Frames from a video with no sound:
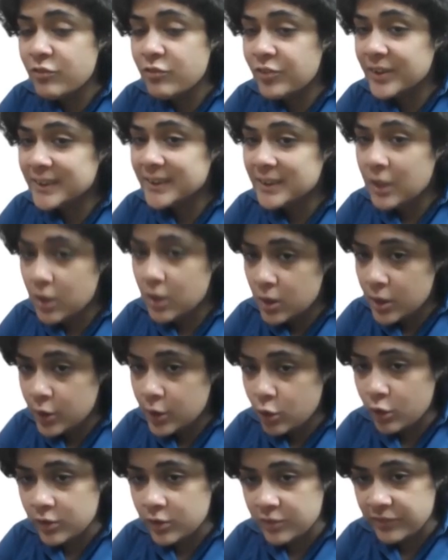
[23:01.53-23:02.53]
they were first
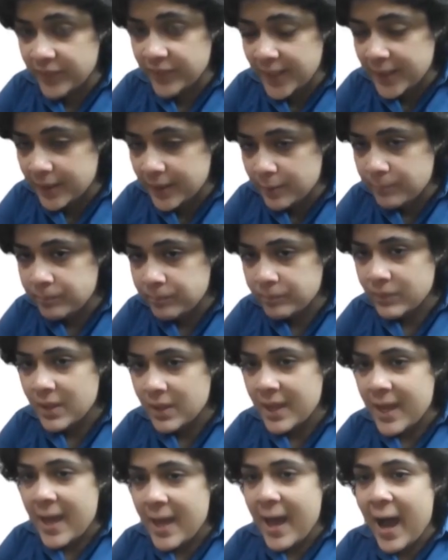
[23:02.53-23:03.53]
heard or revealed,
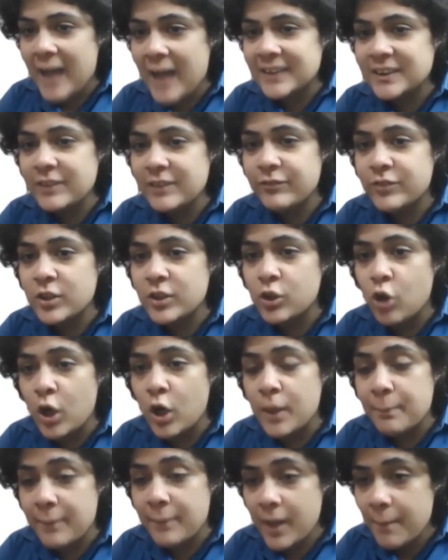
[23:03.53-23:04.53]
as if the
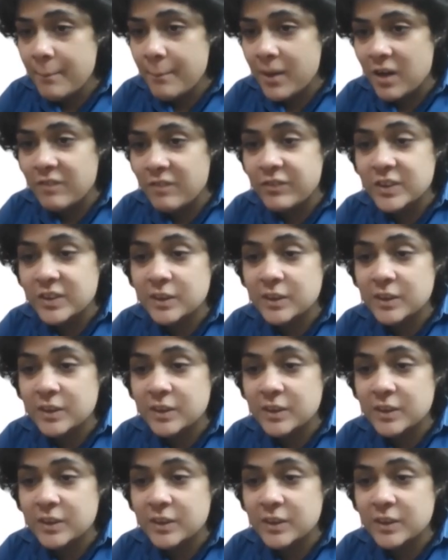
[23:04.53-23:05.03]
god Brahma